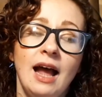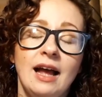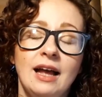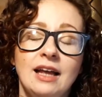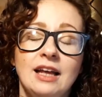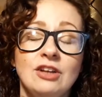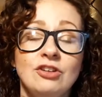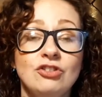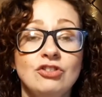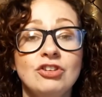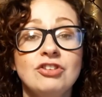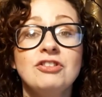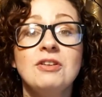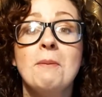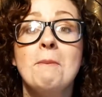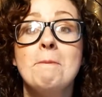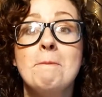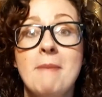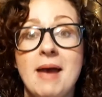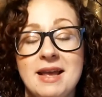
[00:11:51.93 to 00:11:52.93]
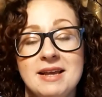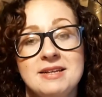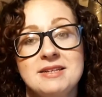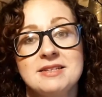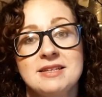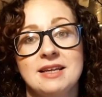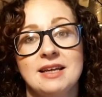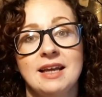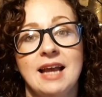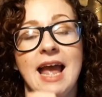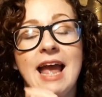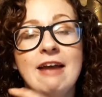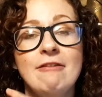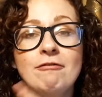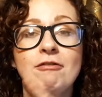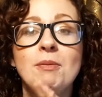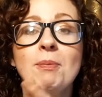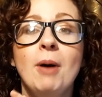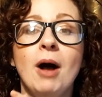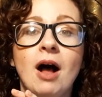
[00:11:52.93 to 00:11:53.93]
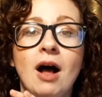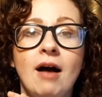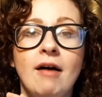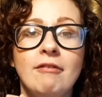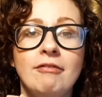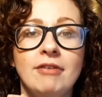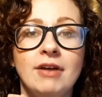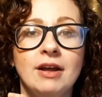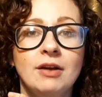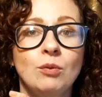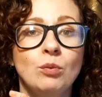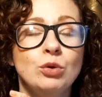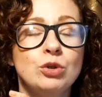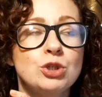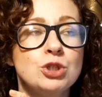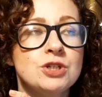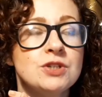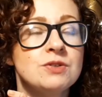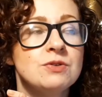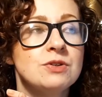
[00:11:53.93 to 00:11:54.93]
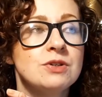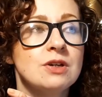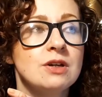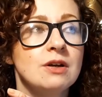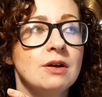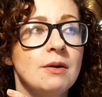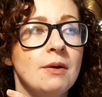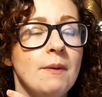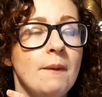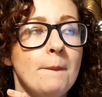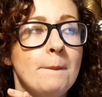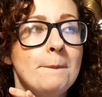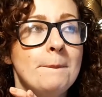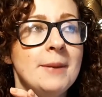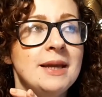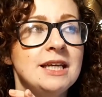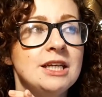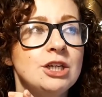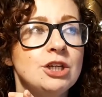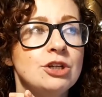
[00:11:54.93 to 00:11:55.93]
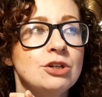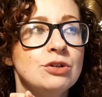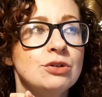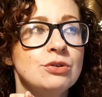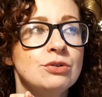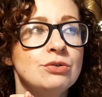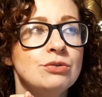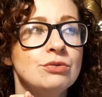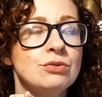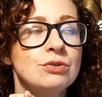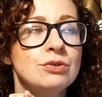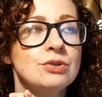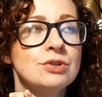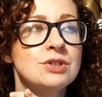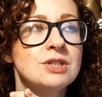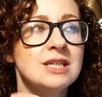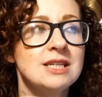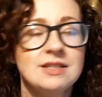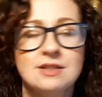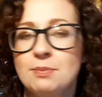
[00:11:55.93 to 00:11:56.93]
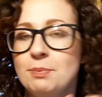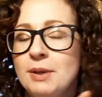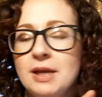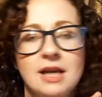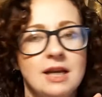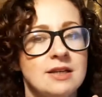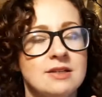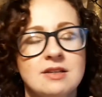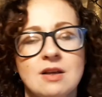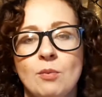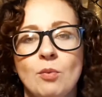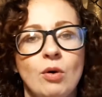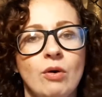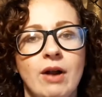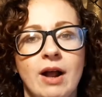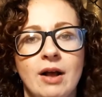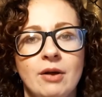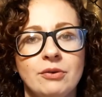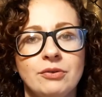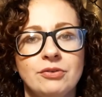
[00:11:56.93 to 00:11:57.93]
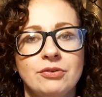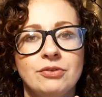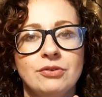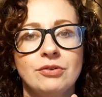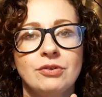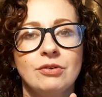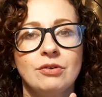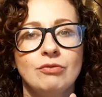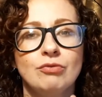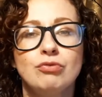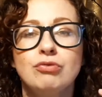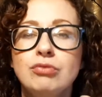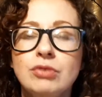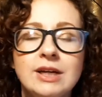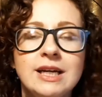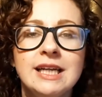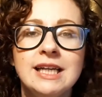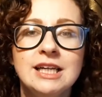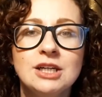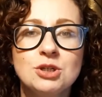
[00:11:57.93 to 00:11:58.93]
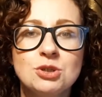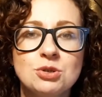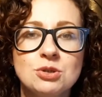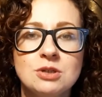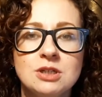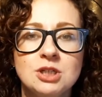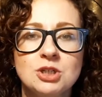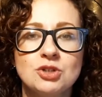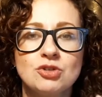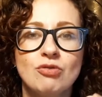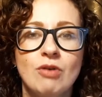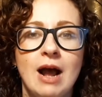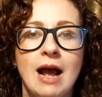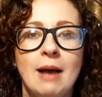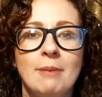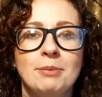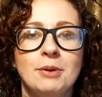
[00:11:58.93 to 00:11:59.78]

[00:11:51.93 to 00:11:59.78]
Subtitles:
It's just amazing. Every part of it will just make you disappear somewhere else. Really and truly just grab